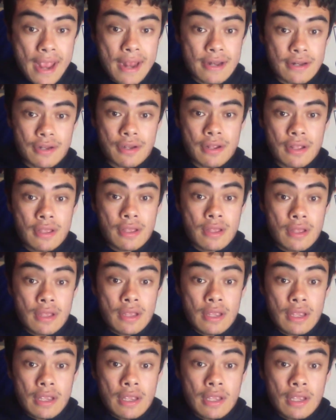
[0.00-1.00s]
and
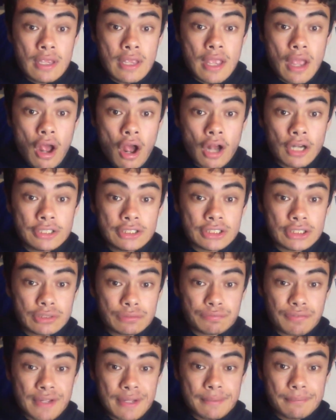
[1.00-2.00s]
yeah, I
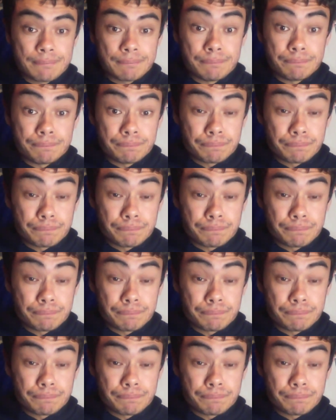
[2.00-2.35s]
just think,